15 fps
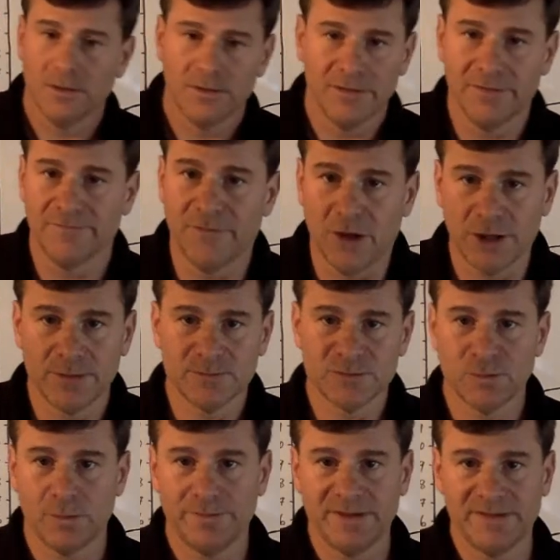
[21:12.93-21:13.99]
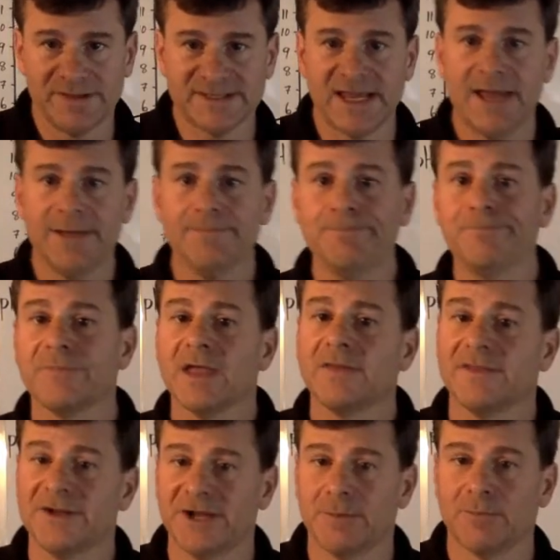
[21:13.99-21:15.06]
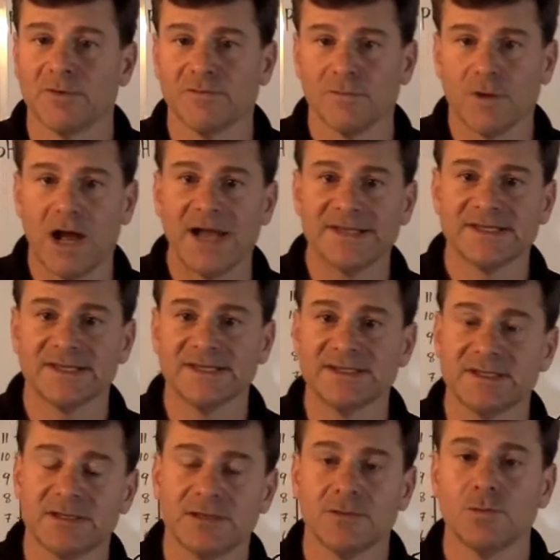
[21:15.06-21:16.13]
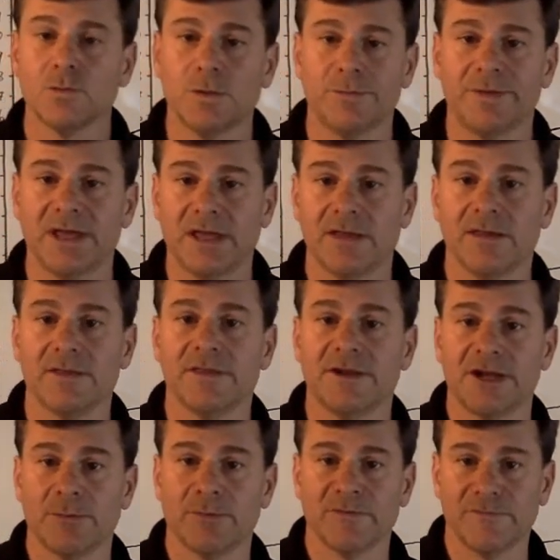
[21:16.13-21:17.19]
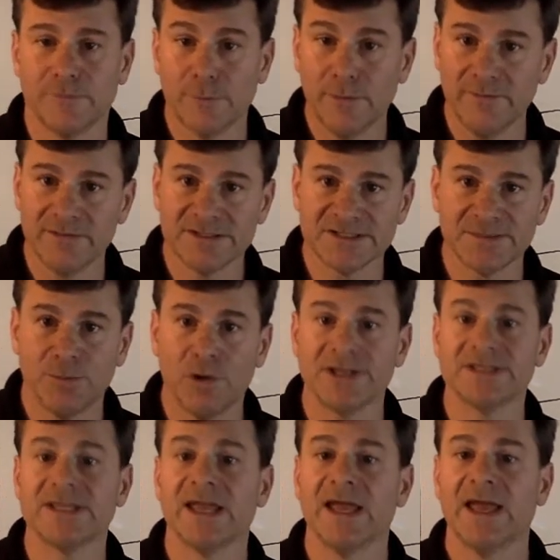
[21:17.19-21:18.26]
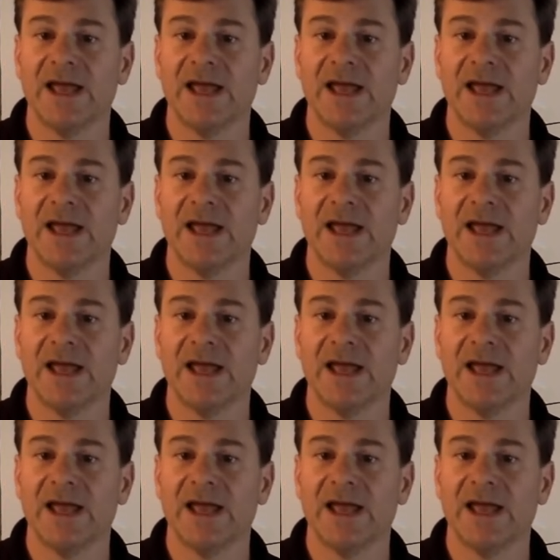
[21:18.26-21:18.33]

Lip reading: the volumes will be the same, the number of rises will be the number of equivalence points,